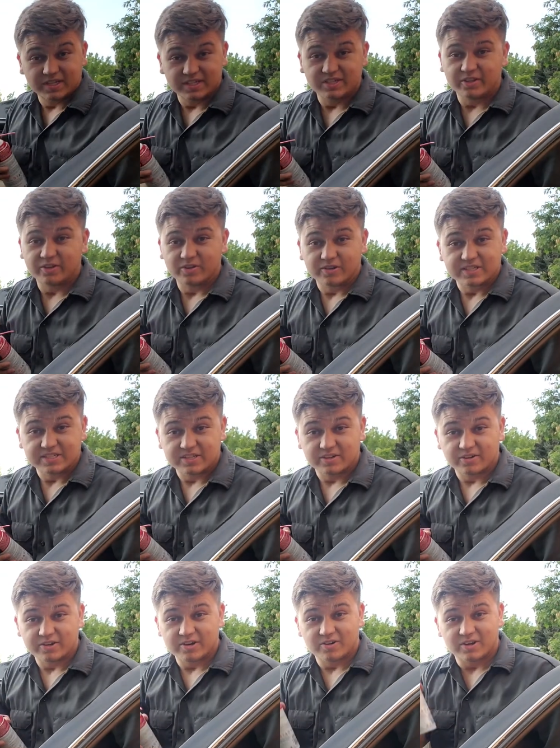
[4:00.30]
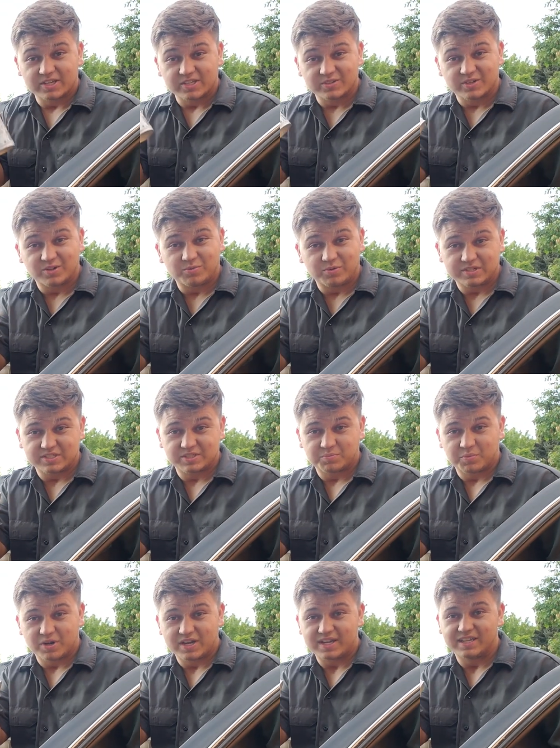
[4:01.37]
into your interior and you don't wanna
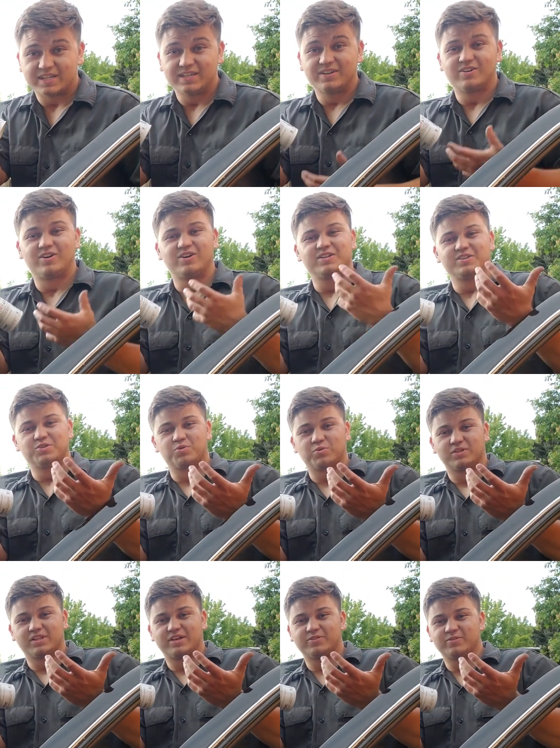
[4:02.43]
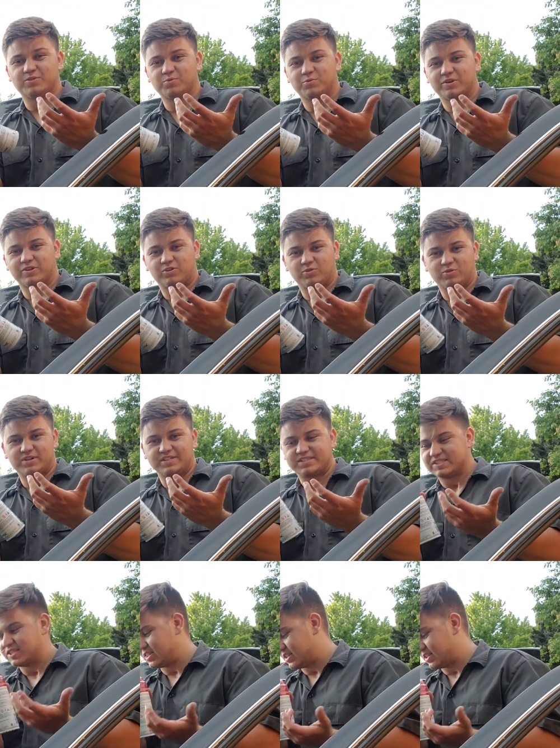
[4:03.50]
spray your leather with grease.